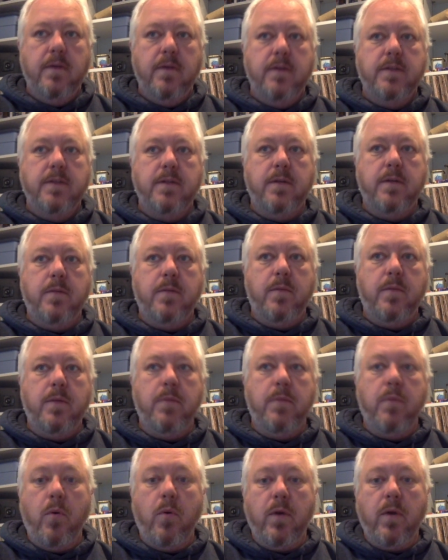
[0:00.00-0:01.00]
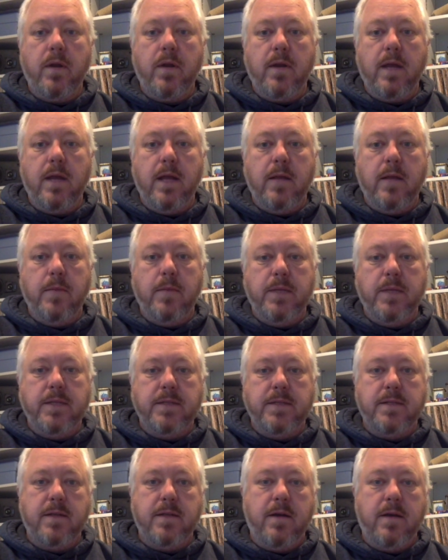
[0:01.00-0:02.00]
some important
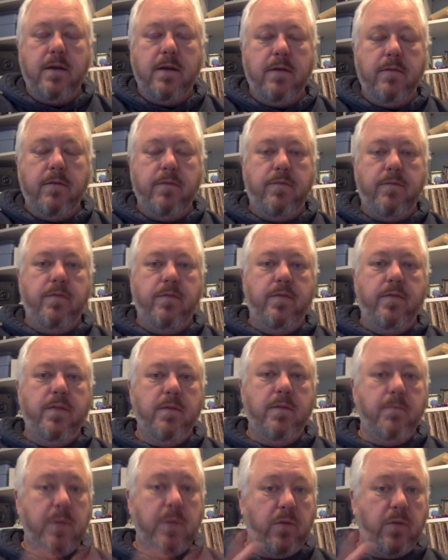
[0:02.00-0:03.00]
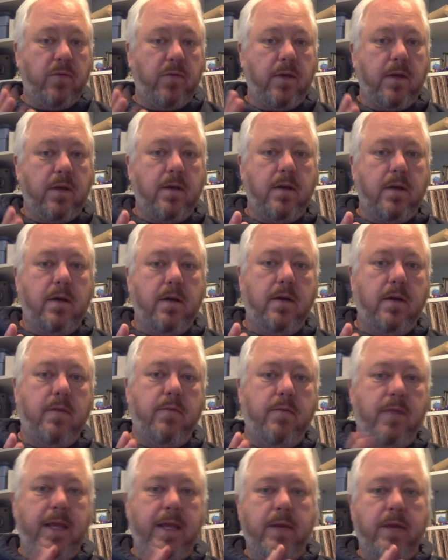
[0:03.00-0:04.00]
elements of the music
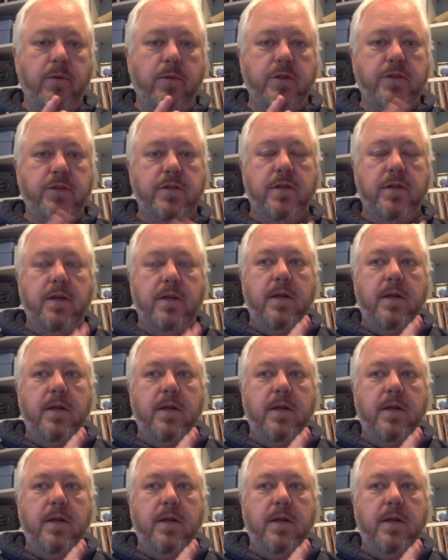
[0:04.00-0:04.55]
of language.